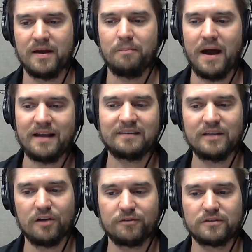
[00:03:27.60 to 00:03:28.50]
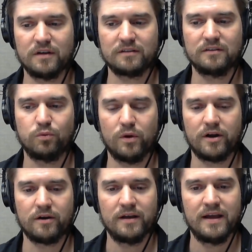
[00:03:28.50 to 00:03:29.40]
Mike Silver took to
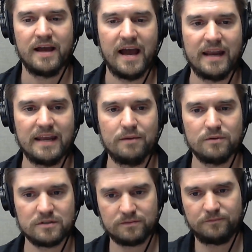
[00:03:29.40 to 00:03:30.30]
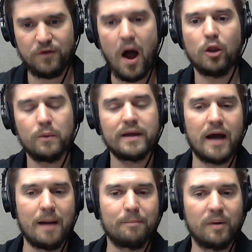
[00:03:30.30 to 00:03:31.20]
Twitter, and he was
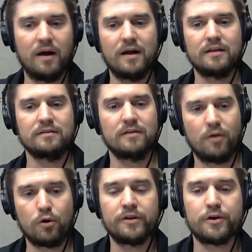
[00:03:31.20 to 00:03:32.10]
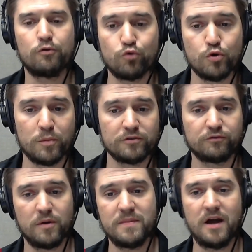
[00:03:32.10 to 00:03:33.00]
following up on earlier rumors
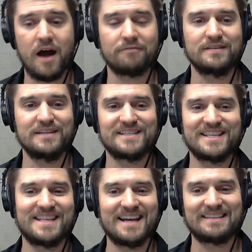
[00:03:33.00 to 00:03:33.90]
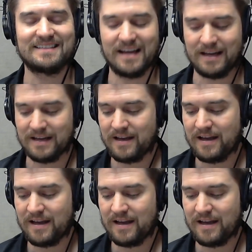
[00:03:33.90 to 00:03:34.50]
from the offseason that